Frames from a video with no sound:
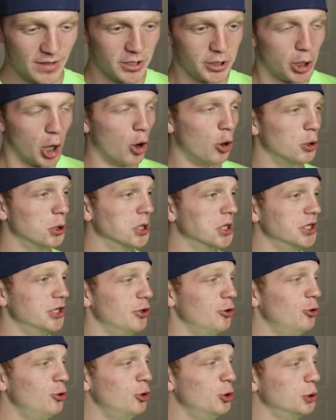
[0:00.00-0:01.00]
Only
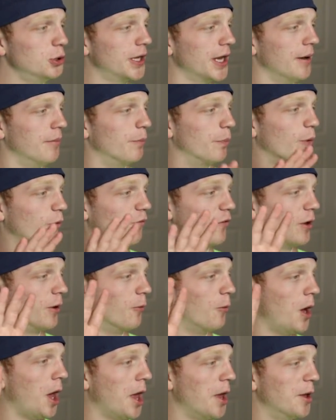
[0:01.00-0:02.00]
you can prevent
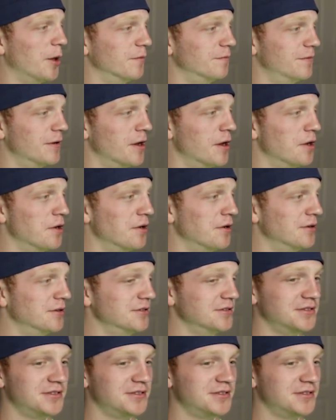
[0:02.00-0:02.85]
wildfires.